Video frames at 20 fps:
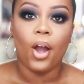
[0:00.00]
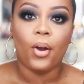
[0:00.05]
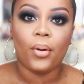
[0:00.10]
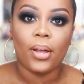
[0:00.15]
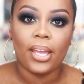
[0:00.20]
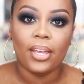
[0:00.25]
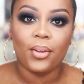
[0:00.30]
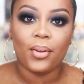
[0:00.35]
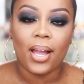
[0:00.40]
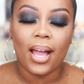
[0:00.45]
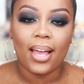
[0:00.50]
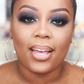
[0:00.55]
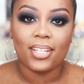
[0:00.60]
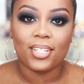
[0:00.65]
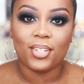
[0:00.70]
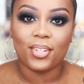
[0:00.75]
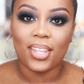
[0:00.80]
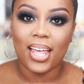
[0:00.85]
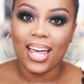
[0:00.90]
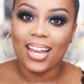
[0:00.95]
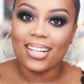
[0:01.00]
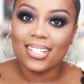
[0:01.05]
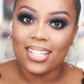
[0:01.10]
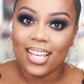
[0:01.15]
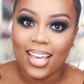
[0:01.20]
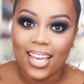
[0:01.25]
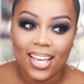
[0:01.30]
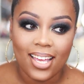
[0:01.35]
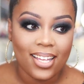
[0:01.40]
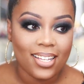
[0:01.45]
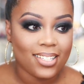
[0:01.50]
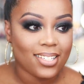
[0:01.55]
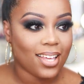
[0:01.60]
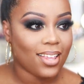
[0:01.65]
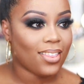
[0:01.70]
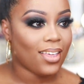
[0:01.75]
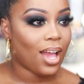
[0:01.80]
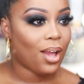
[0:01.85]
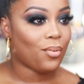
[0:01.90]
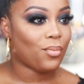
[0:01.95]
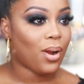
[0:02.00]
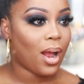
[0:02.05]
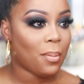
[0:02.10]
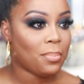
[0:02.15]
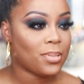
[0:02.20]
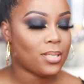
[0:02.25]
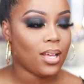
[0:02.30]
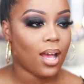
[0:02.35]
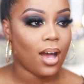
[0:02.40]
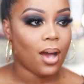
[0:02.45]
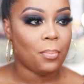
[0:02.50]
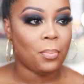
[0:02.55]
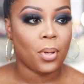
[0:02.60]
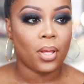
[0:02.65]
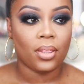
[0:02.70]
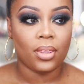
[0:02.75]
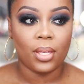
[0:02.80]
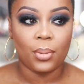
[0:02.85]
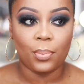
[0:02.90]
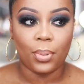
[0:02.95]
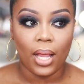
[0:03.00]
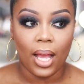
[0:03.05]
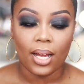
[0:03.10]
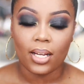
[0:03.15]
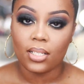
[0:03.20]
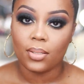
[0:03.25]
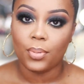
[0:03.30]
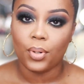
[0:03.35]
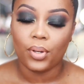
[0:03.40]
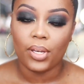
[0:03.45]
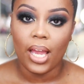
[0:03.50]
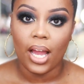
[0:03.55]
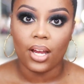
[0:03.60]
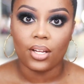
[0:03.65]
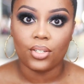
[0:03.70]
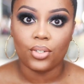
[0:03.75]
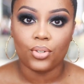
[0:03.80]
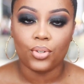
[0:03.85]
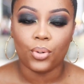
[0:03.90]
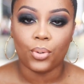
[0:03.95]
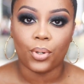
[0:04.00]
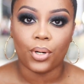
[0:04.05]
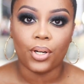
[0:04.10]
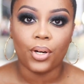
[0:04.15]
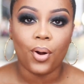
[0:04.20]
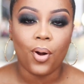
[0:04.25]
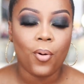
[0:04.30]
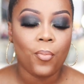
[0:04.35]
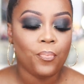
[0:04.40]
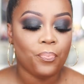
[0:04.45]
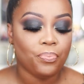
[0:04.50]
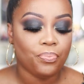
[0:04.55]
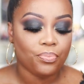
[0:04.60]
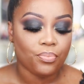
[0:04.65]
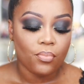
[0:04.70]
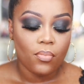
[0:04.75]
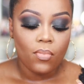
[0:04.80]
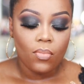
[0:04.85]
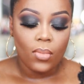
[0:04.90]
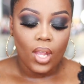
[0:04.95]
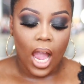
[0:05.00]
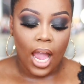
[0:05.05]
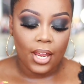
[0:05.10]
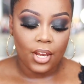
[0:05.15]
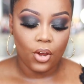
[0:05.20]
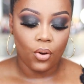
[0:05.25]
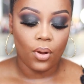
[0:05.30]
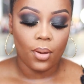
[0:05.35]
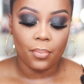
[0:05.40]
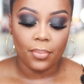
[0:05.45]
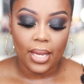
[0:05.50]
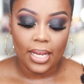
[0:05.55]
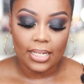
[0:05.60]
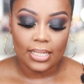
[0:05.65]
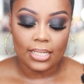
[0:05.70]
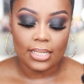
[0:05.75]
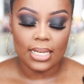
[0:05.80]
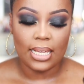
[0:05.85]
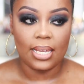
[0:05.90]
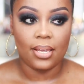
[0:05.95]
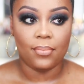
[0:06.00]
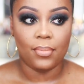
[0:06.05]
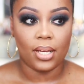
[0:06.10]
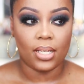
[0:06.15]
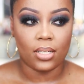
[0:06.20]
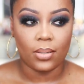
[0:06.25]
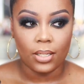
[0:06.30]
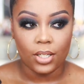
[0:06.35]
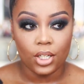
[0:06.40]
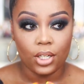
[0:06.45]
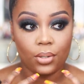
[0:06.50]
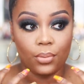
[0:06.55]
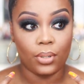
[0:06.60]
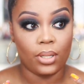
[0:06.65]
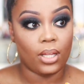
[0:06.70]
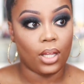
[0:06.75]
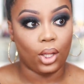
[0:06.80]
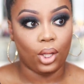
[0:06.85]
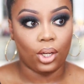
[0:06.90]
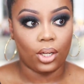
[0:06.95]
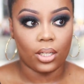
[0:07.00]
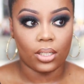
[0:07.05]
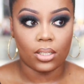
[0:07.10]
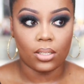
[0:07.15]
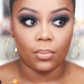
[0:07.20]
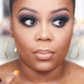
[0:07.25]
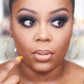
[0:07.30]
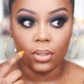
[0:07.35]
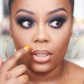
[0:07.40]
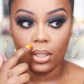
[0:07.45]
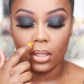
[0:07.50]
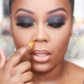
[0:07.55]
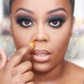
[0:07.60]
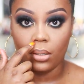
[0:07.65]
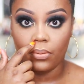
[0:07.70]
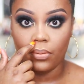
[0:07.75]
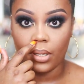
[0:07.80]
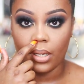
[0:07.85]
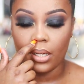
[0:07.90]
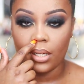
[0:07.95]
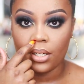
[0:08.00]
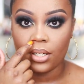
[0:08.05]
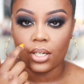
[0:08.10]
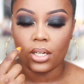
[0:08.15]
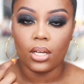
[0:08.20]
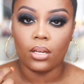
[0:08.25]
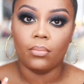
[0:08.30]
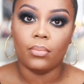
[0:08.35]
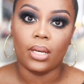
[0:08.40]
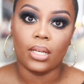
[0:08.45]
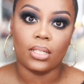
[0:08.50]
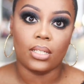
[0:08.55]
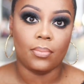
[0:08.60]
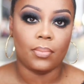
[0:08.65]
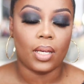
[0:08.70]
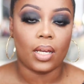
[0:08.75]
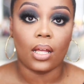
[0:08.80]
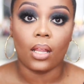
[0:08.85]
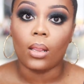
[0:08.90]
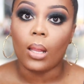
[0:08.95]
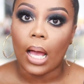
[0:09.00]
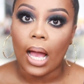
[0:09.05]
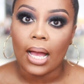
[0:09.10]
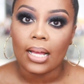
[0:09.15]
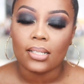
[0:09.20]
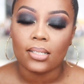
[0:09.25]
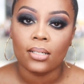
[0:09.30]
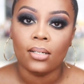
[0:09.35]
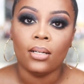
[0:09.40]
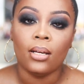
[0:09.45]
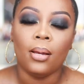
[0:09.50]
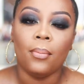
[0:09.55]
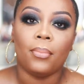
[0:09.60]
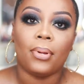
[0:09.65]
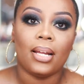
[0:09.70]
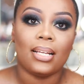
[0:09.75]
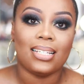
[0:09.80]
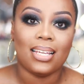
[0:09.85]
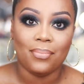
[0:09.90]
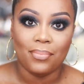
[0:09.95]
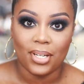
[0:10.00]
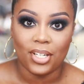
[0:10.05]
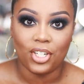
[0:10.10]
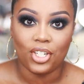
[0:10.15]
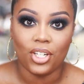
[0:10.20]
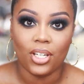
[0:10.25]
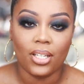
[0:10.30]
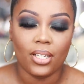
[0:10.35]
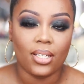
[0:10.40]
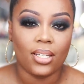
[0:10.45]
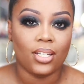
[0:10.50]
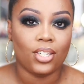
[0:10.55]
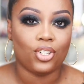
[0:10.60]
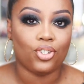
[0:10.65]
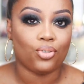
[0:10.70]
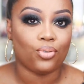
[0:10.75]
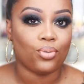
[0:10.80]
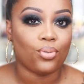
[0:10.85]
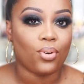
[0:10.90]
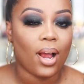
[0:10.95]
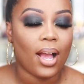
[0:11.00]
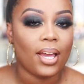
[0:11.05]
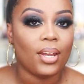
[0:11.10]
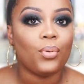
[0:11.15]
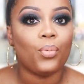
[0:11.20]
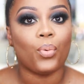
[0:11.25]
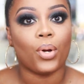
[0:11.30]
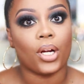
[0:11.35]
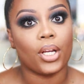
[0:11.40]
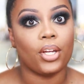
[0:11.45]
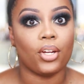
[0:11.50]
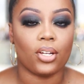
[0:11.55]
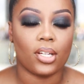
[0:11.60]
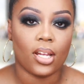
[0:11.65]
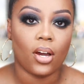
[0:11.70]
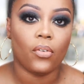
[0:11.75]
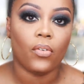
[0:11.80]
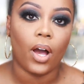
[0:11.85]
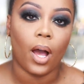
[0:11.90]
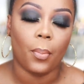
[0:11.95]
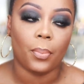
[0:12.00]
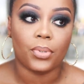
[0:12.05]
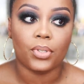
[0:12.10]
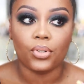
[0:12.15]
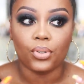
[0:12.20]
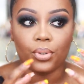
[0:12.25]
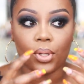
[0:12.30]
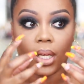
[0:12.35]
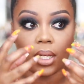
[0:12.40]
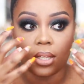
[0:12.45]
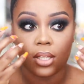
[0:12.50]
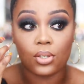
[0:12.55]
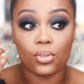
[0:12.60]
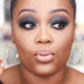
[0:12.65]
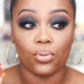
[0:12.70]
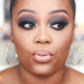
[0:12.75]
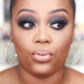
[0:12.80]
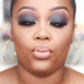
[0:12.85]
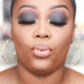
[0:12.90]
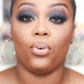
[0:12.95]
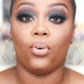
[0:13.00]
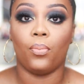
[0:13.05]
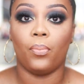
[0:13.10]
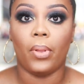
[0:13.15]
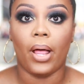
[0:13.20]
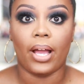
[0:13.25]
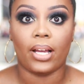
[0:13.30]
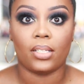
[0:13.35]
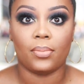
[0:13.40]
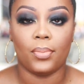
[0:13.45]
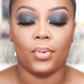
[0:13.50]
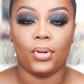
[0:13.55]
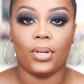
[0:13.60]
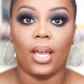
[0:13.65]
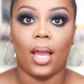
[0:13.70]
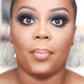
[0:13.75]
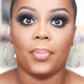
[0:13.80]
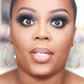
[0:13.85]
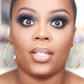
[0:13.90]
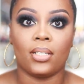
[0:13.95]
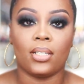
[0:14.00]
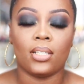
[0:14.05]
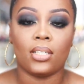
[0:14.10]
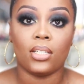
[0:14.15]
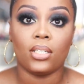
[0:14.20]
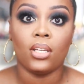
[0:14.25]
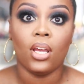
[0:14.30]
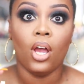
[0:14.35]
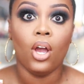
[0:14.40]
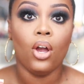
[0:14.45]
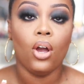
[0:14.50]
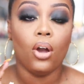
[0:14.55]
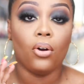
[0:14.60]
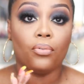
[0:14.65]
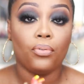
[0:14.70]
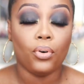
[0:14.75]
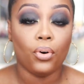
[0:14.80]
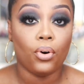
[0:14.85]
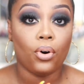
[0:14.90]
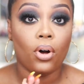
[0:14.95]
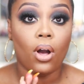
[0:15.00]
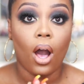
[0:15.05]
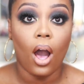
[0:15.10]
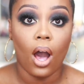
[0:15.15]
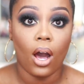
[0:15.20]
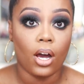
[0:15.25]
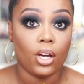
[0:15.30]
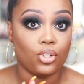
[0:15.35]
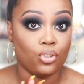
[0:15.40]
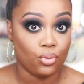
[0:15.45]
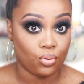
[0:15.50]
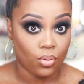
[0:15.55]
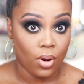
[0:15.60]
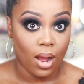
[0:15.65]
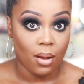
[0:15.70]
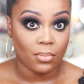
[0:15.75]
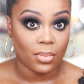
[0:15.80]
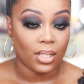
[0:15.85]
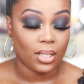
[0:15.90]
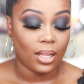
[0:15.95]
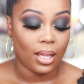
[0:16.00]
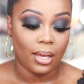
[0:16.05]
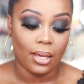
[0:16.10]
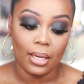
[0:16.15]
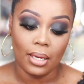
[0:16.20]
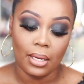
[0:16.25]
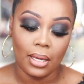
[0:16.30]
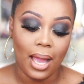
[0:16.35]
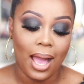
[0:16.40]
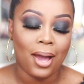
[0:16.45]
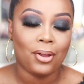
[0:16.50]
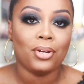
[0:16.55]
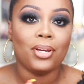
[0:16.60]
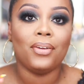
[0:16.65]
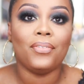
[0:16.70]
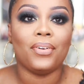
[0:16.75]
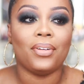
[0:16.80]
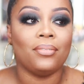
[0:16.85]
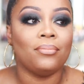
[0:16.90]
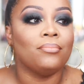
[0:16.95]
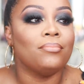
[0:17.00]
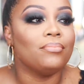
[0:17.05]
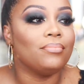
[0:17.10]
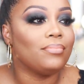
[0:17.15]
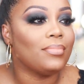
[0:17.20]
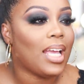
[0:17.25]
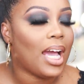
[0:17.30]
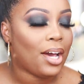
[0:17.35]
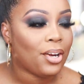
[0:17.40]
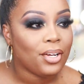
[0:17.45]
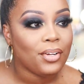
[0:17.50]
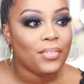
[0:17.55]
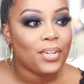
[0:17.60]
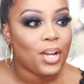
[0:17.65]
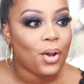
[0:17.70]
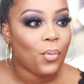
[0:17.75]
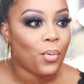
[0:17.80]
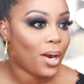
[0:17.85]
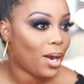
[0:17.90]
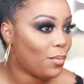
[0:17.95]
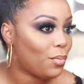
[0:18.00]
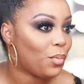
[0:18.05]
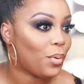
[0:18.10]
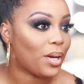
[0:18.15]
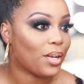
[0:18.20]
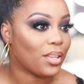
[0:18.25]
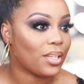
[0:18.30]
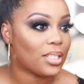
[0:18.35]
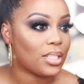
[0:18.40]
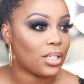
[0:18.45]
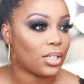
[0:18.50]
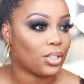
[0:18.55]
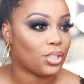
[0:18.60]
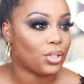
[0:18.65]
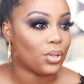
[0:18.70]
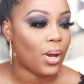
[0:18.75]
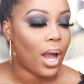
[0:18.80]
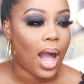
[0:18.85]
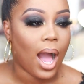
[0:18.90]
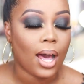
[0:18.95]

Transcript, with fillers: Okay, you guys, so that is it. That wraps up the Black Smoky Eye tutorial. I know it may seem, especially when the look is completely finished, it may seem like a lot, but as I mentioned, try to work yourself up to like this full Black Smoky Eye because this is full on drama. Like, I don't even... I don't even know where I would wear this look to.